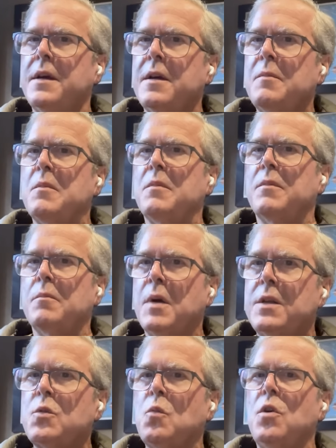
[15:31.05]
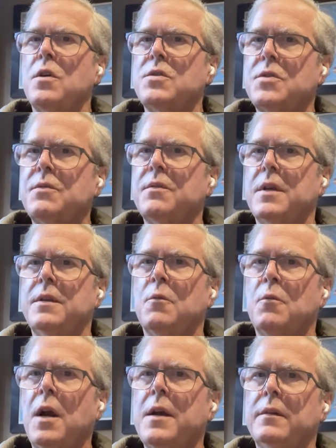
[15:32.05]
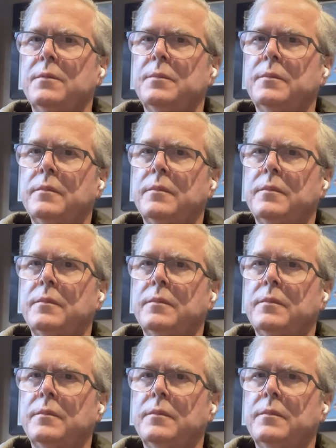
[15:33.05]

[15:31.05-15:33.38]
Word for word: uh, much worse than the right.